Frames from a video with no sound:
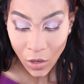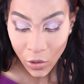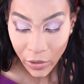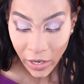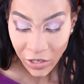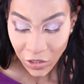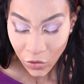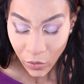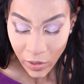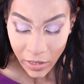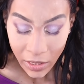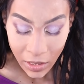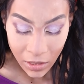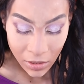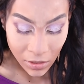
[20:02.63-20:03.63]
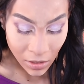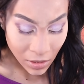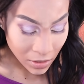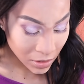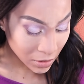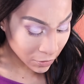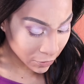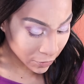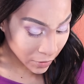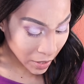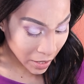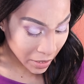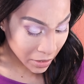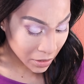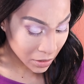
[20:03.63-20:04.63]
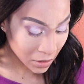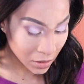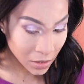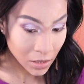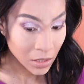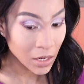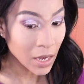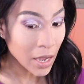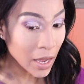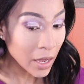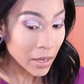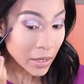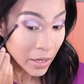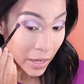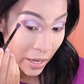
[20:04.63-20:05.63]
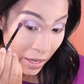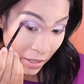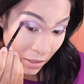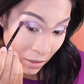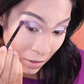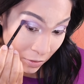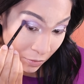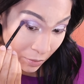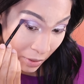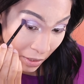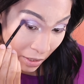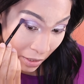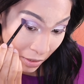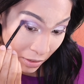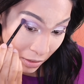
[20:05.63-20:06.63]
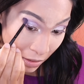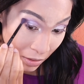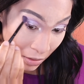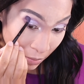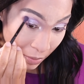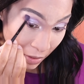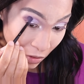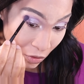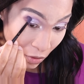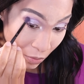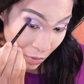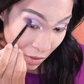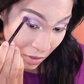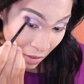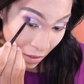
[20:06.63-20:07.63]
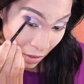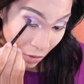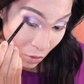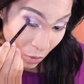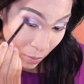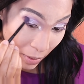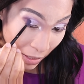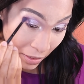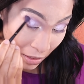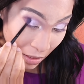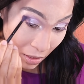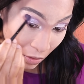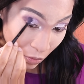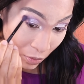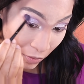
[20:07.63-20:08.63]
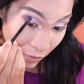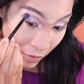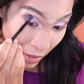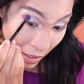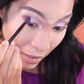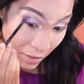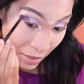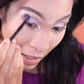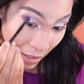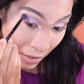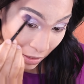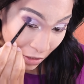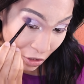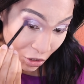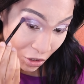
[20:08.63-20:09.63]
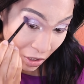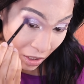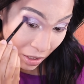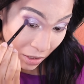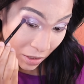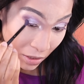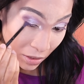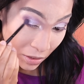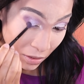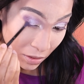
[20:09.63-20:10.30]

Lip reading: Okay, I just want to intensify the end of my eye a little bit, so I'm just gonna go back in with that darker shade.